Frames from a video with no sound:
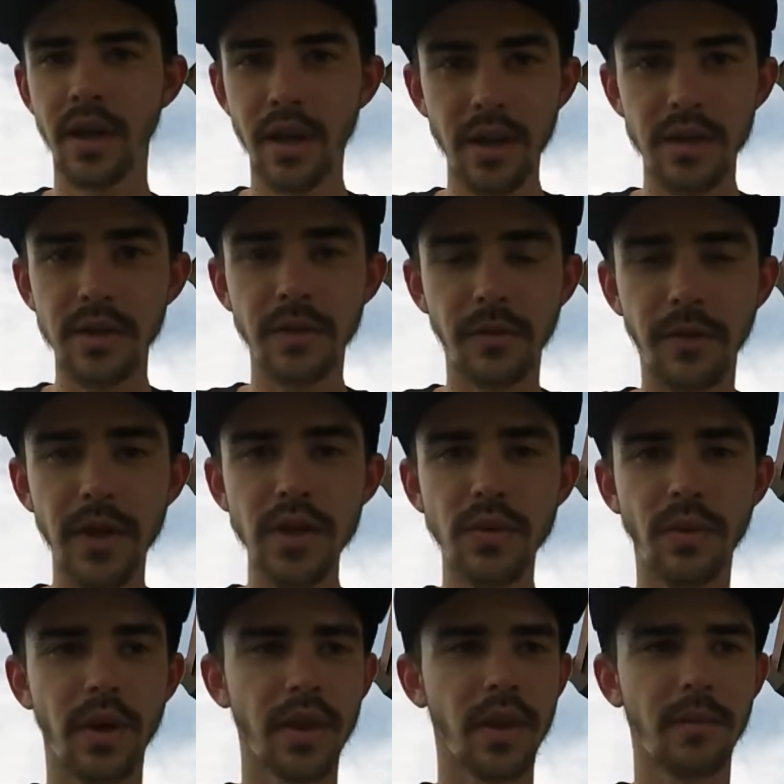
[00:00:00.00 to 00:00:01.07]
just fish
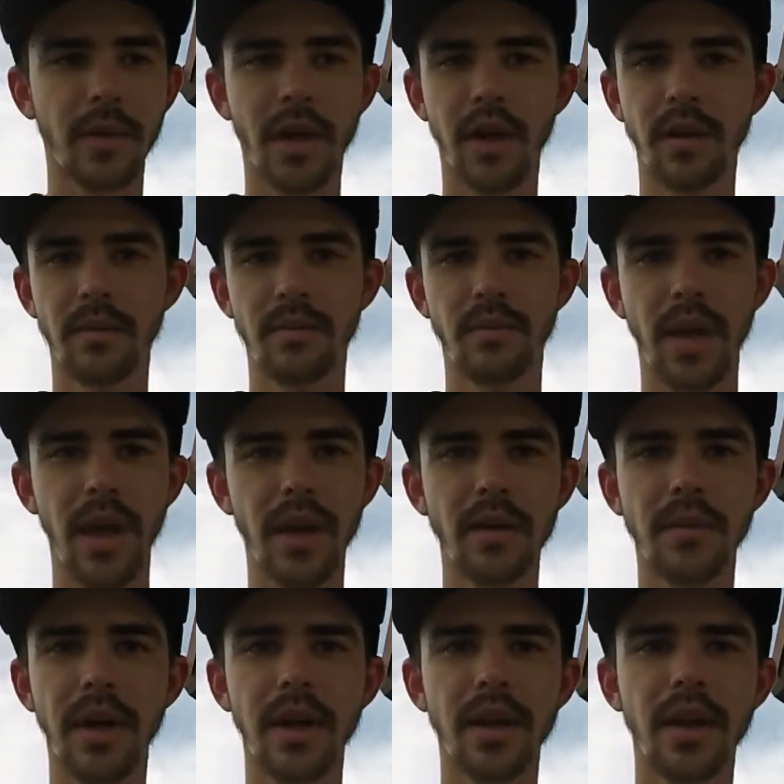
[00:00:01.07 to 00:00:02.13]
with. I'm not paid
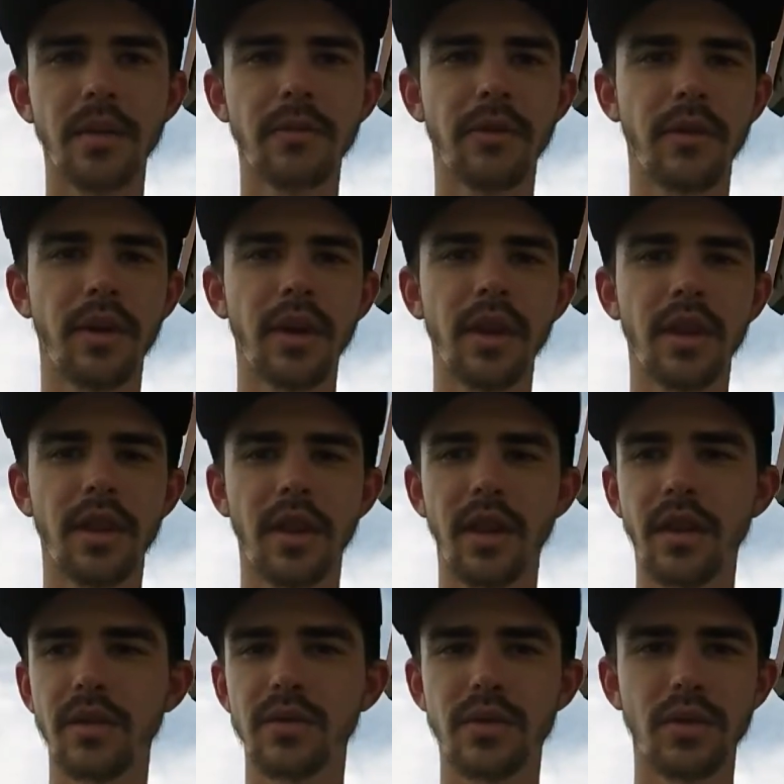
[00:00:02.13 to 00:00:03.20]
by them for
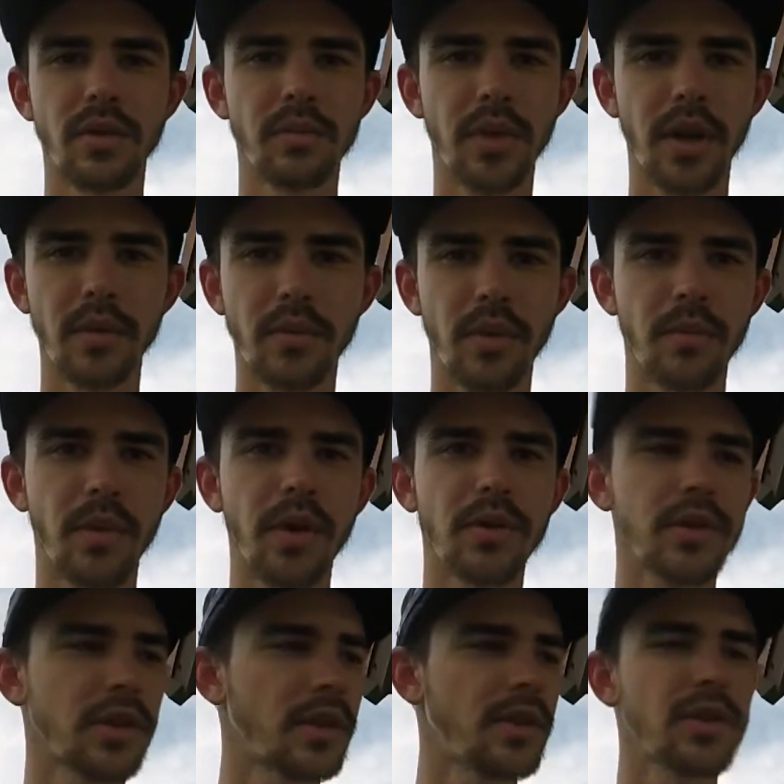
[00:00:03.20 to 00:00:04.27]
anything. There's no paid
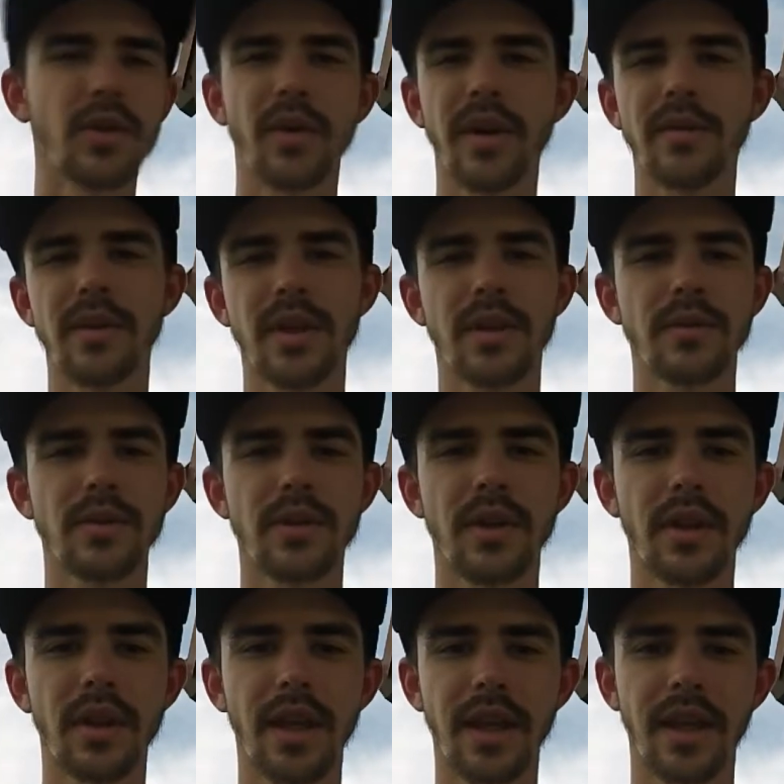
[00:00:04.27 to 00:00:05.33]
promotions, no advertisements,
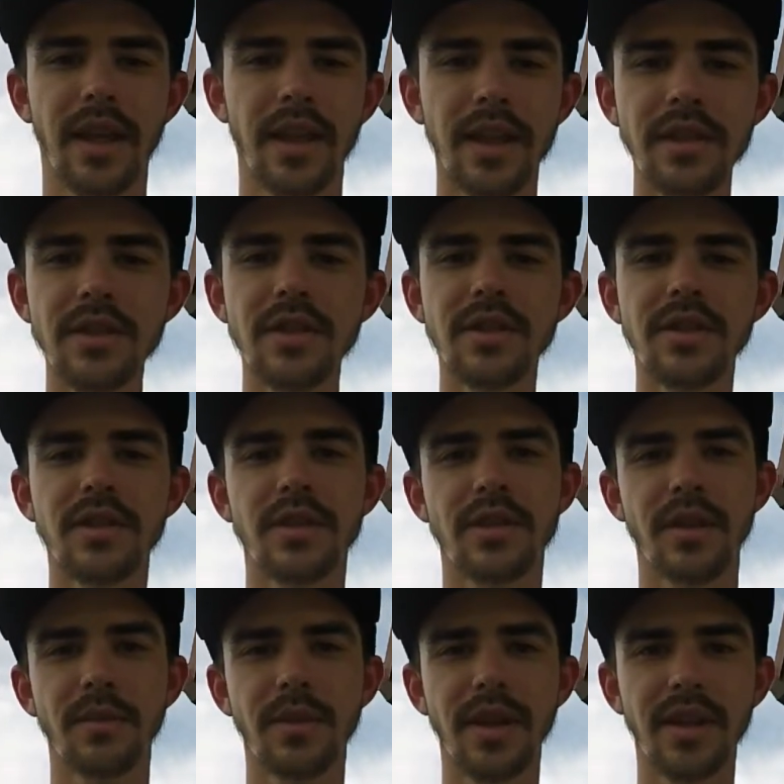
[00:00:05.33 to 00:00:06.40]
nothing like that. This is just
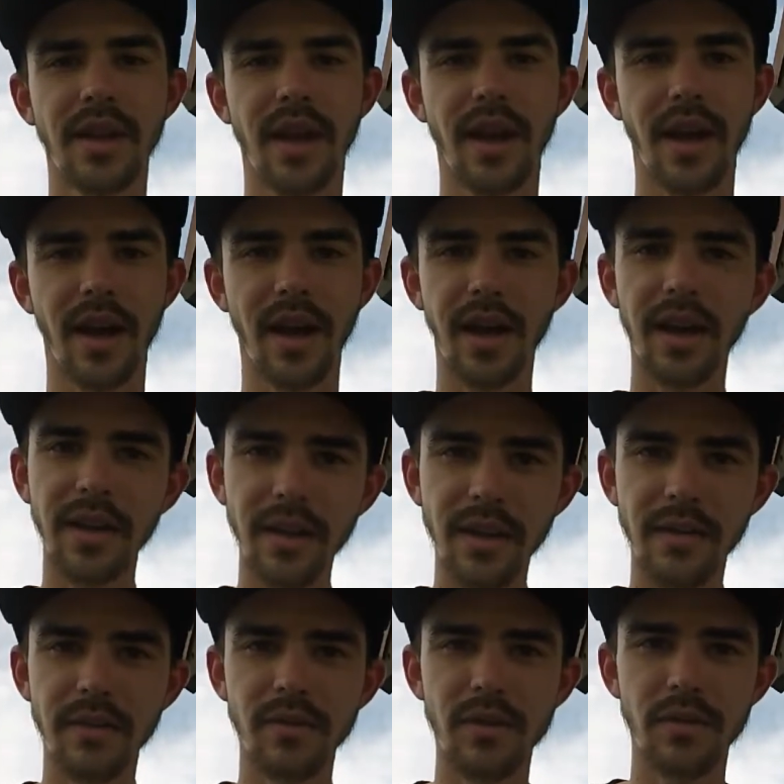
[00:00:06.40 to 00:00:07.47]
something that I
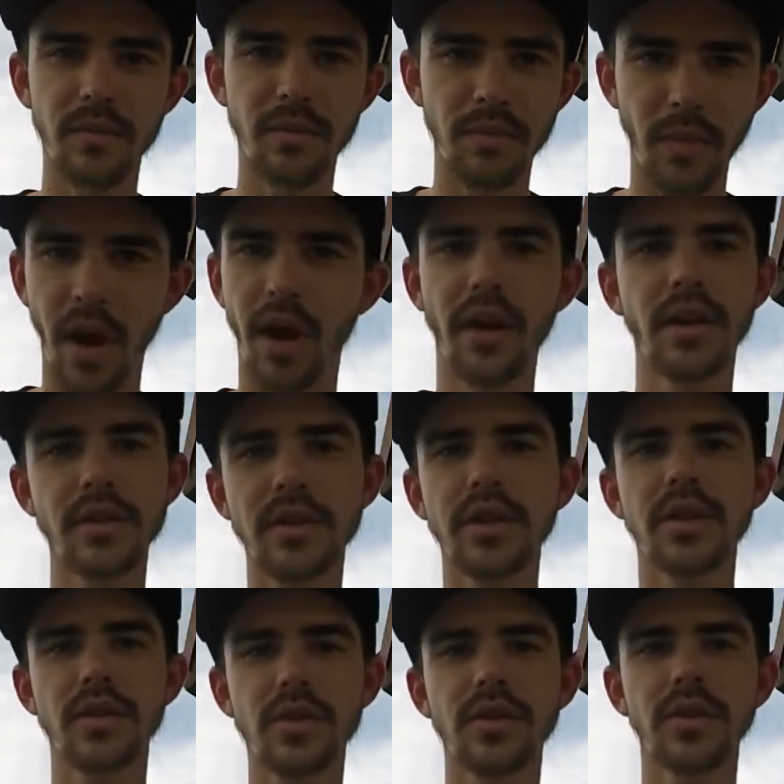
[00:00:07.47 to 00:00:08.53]
honestly
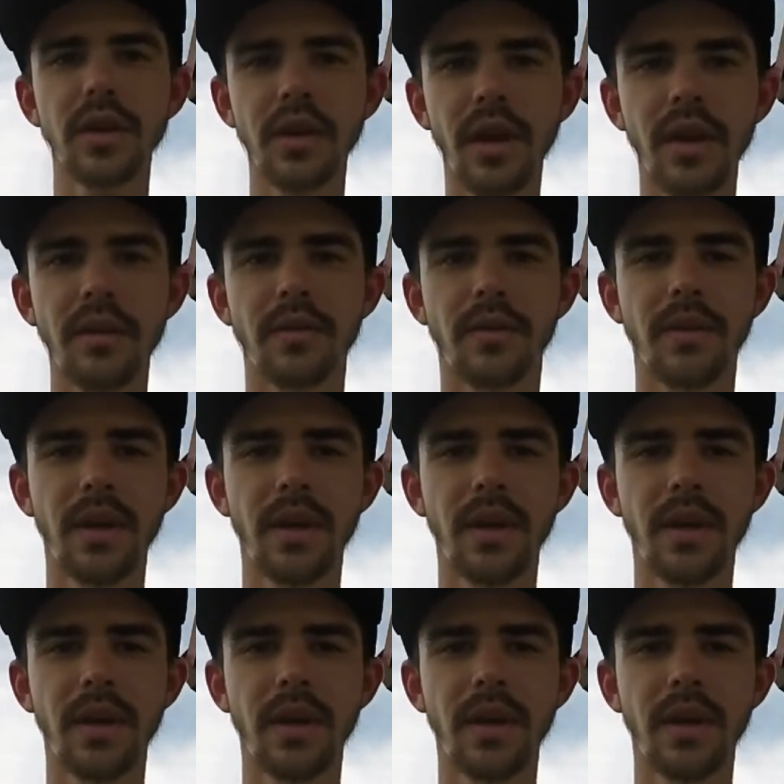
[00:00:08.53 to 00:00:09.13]
and truly love.